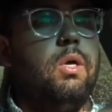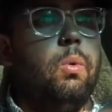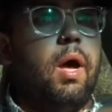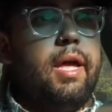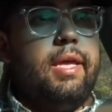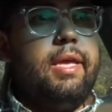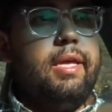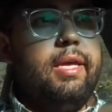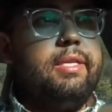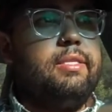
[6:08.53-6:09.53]
In Hawaii,
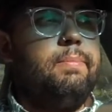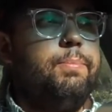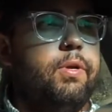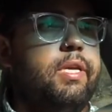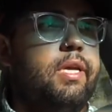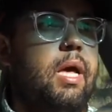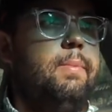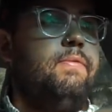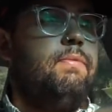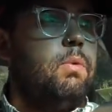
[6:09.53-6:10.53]
it's pretty
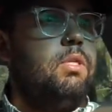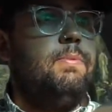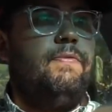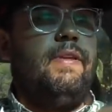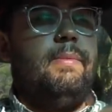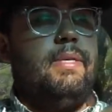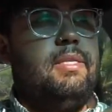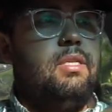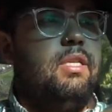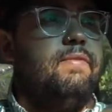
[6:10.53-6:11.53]
common for multiple
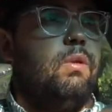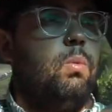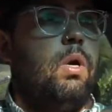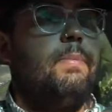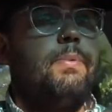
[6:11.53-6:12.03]
families to live on one